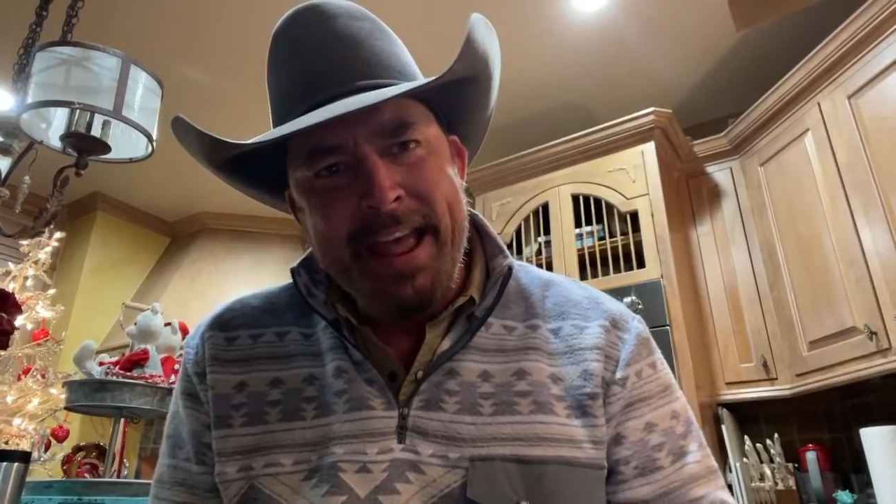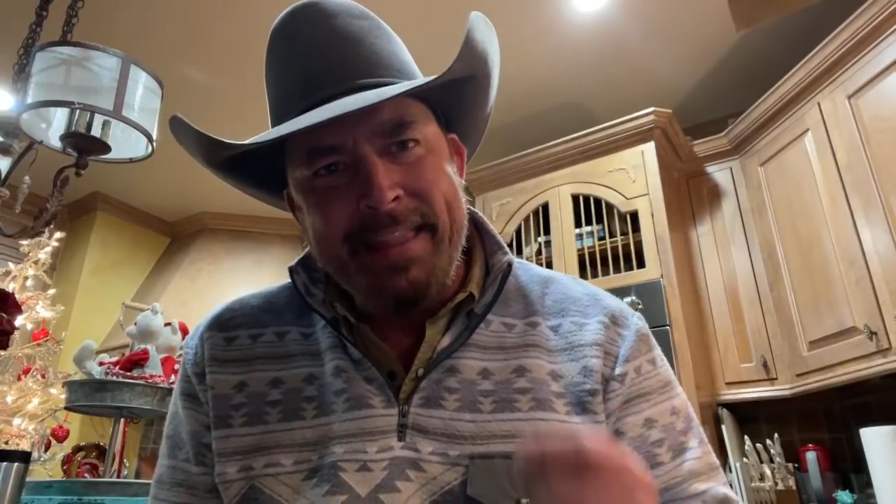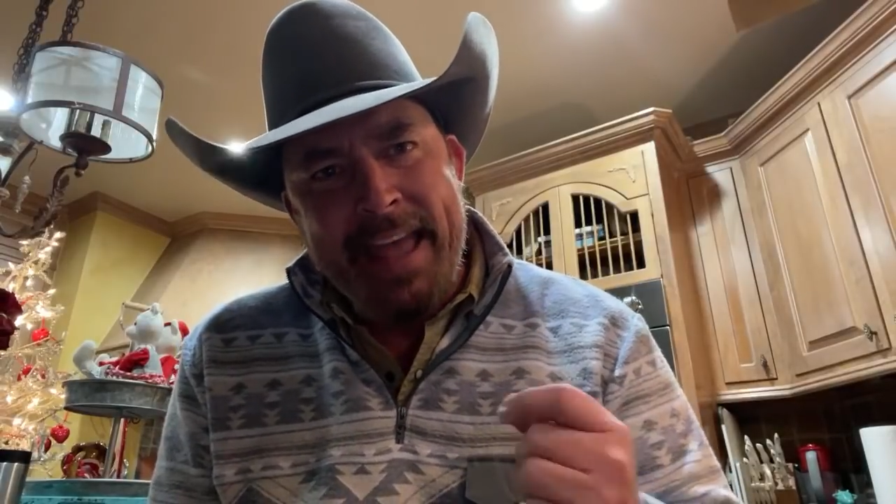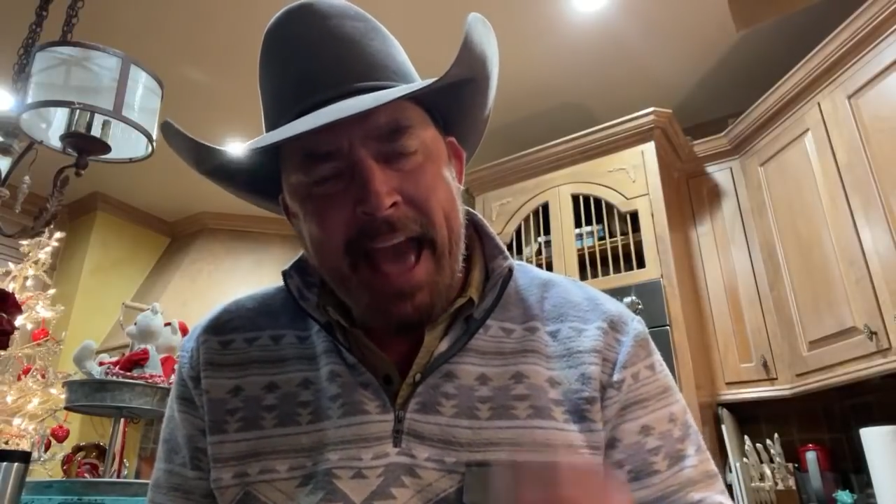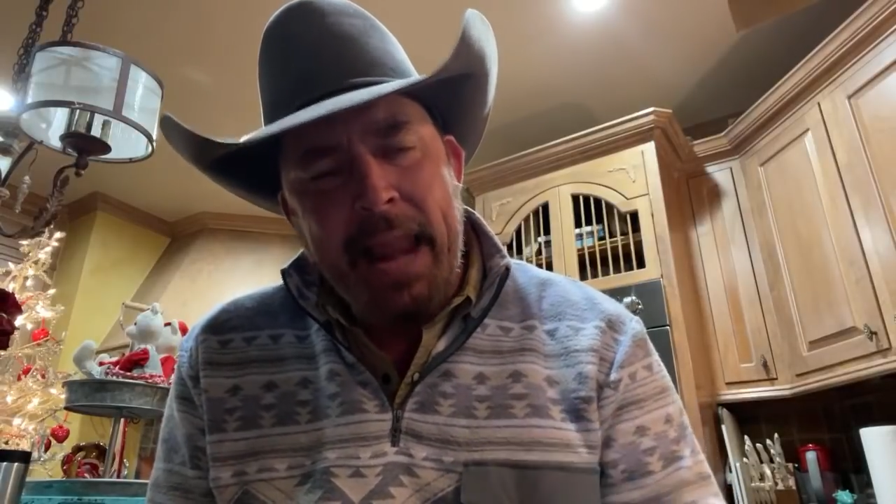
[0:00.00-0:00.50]
in
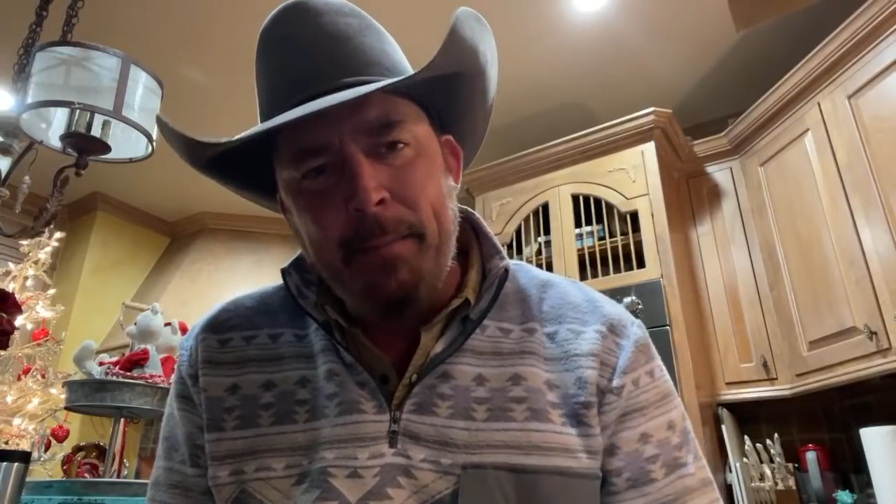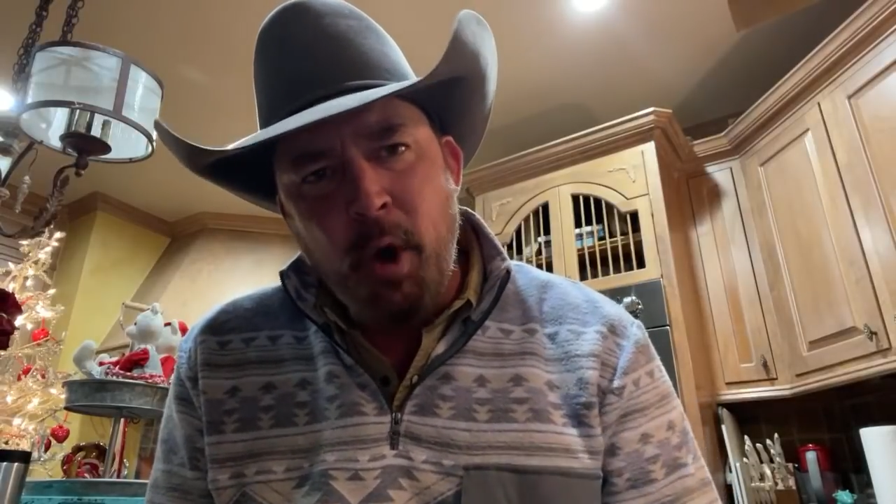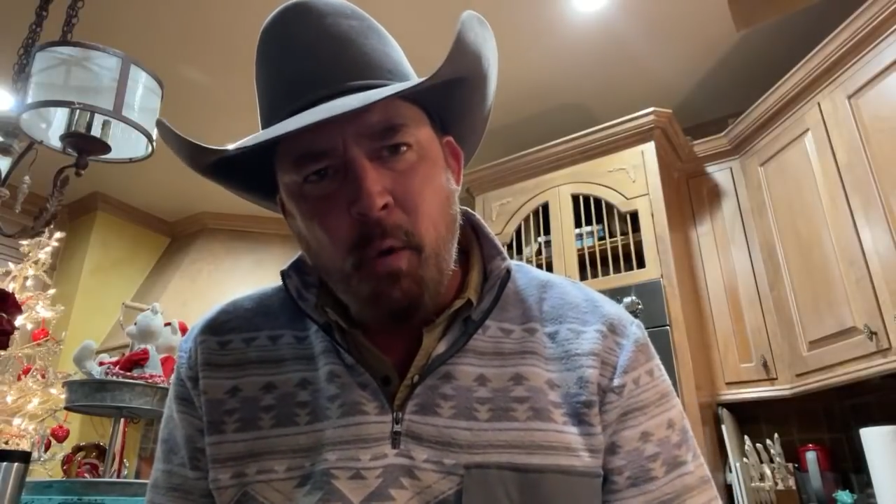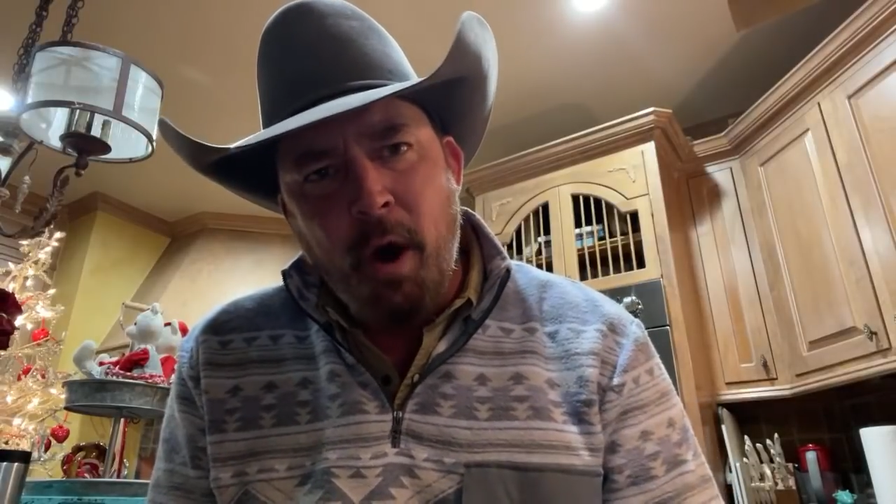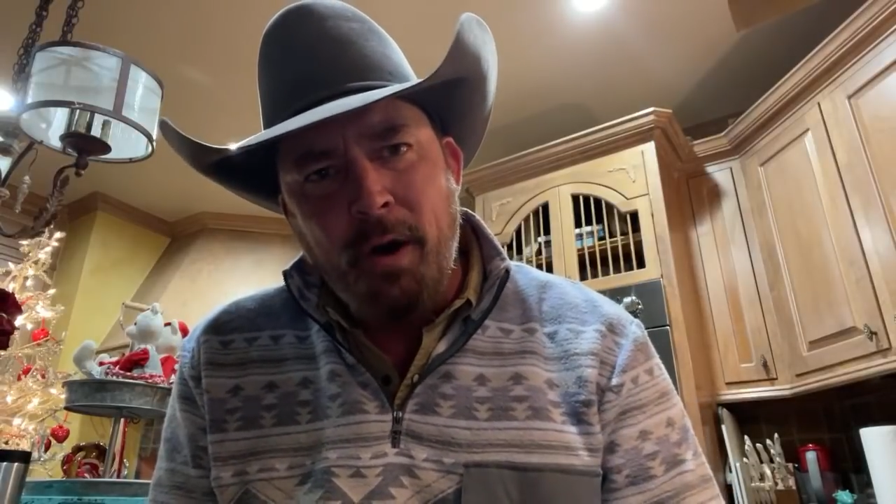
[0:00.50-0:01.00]
the
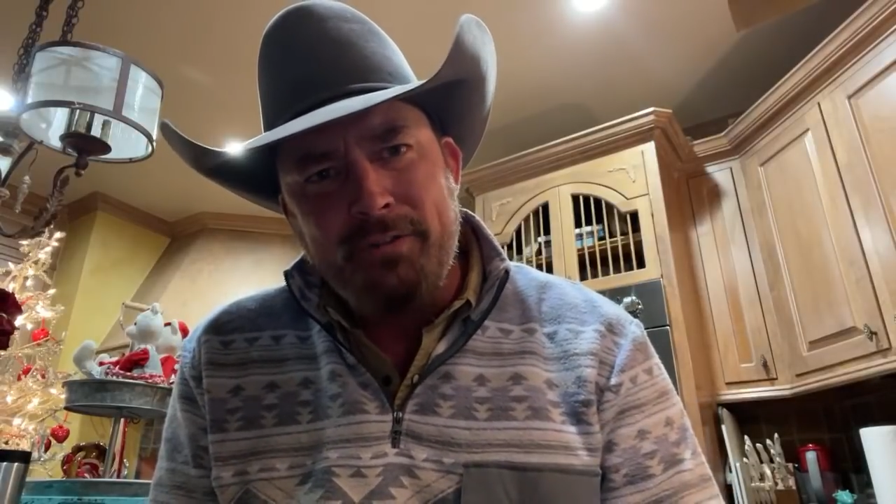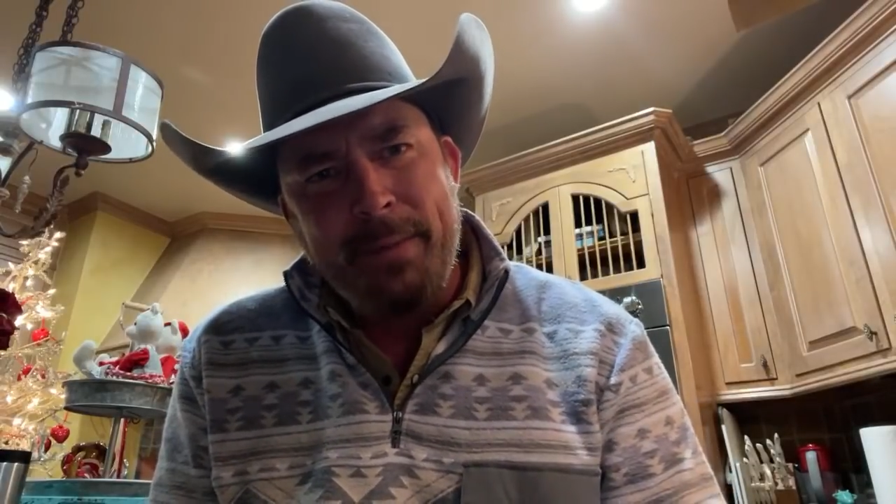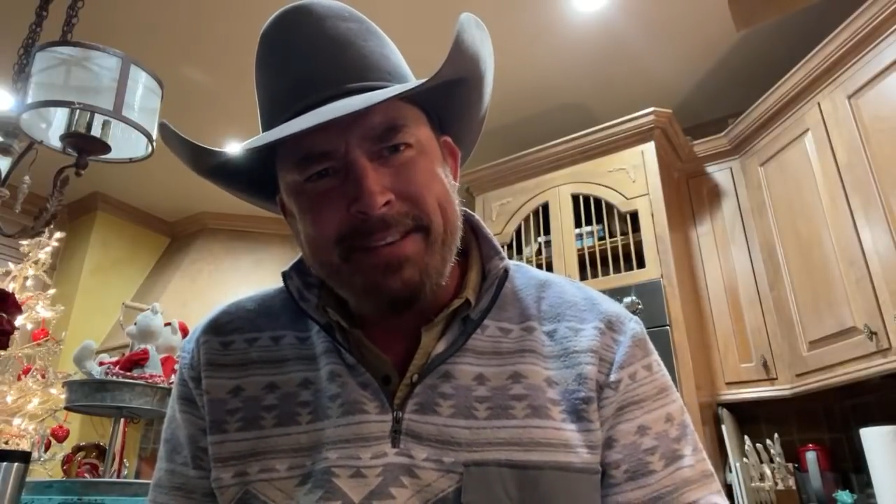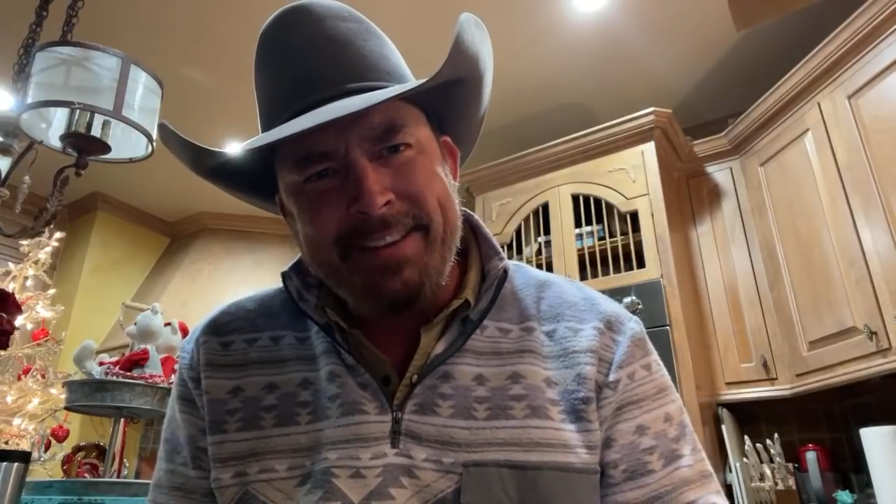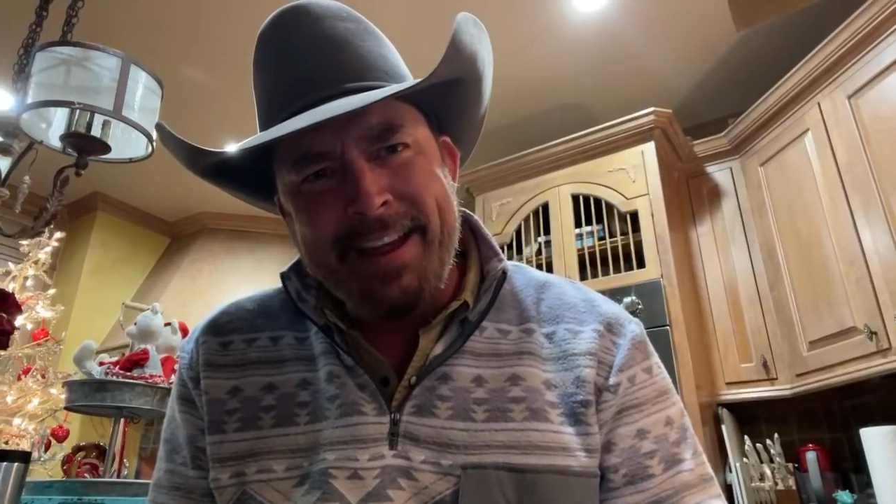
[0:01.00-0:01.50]
Alamo walls,
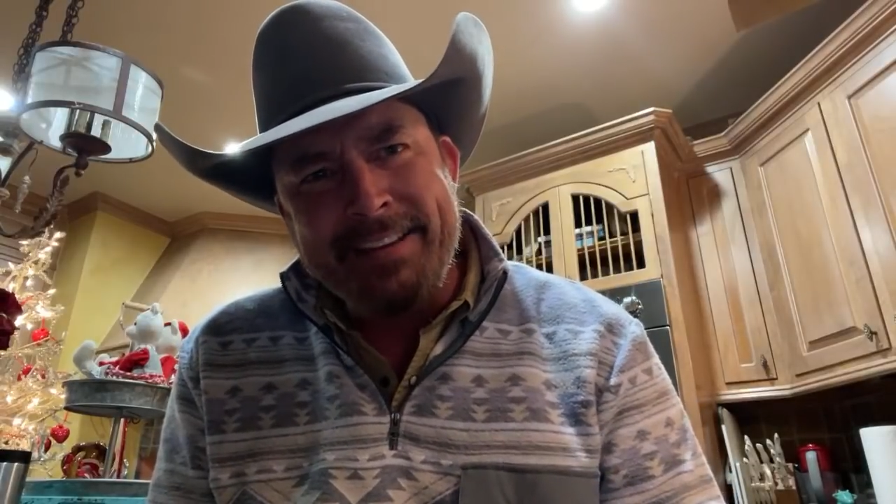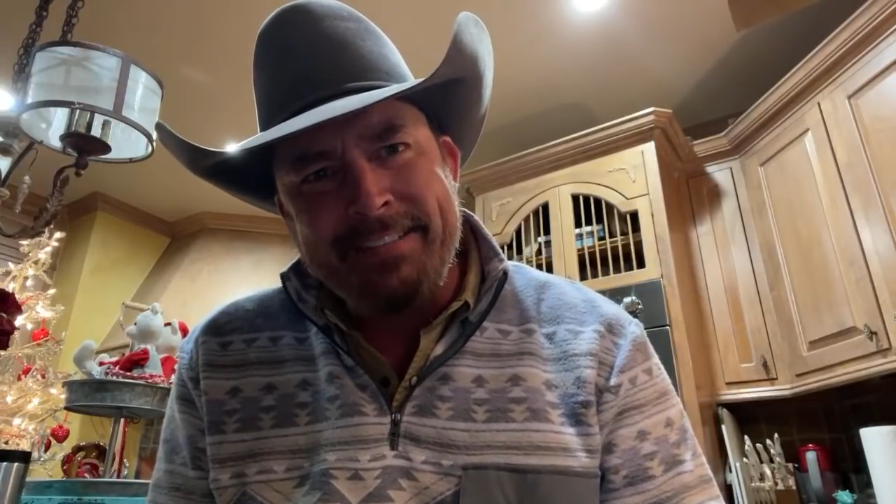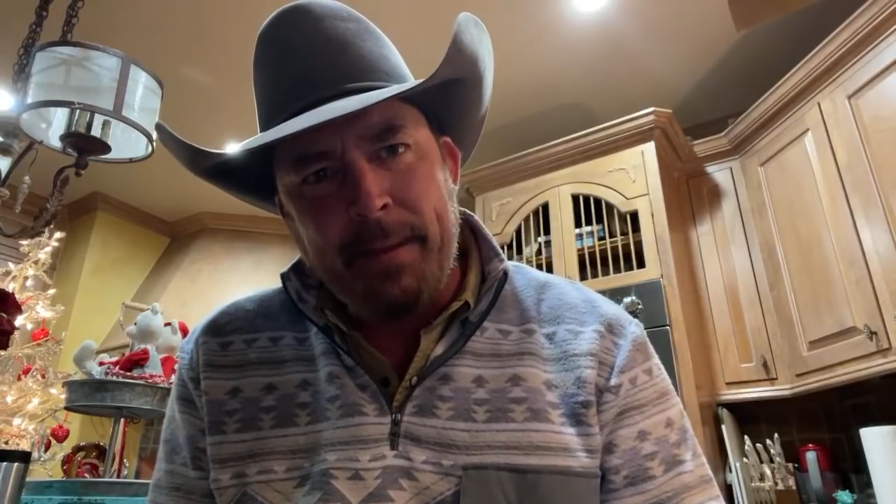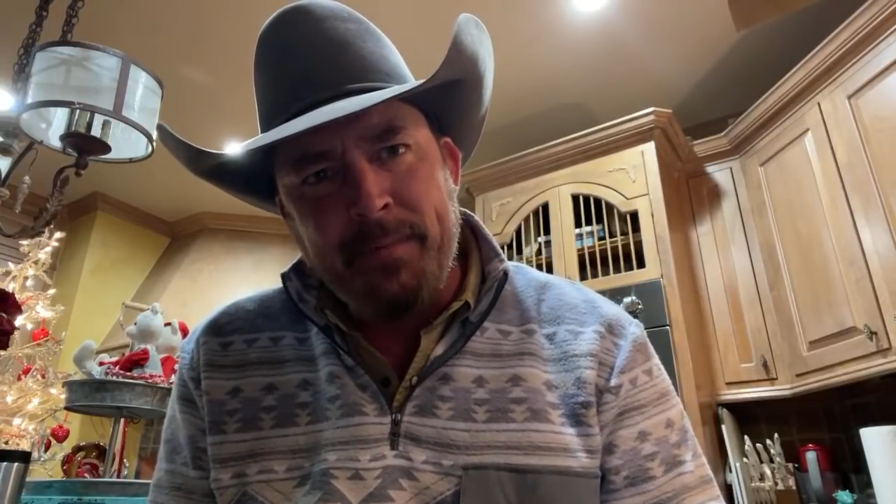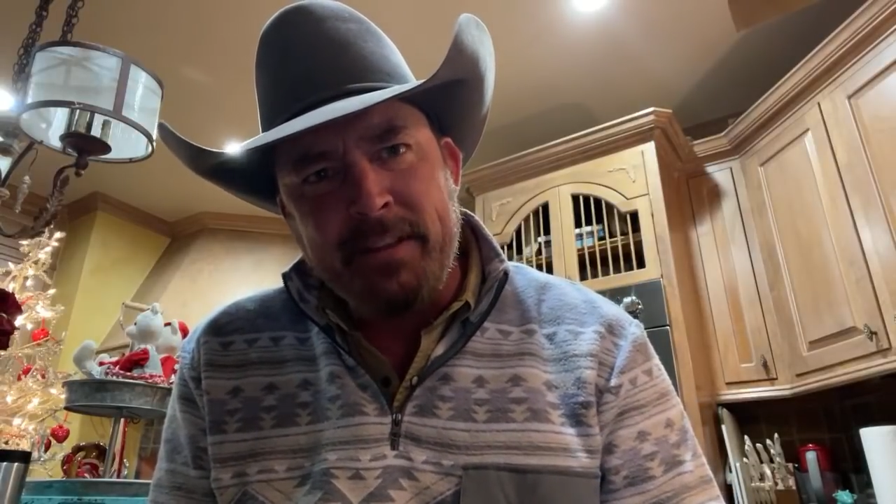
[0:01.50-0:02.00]
let me tell you
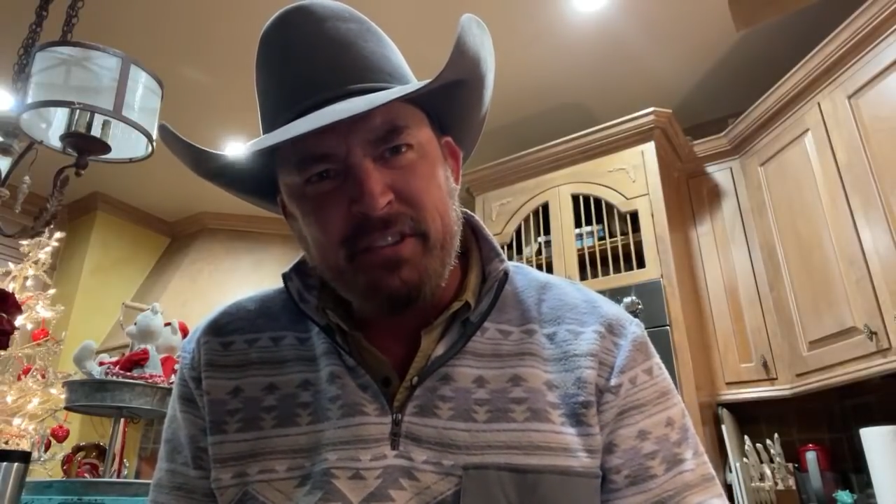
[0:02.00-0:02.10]
something.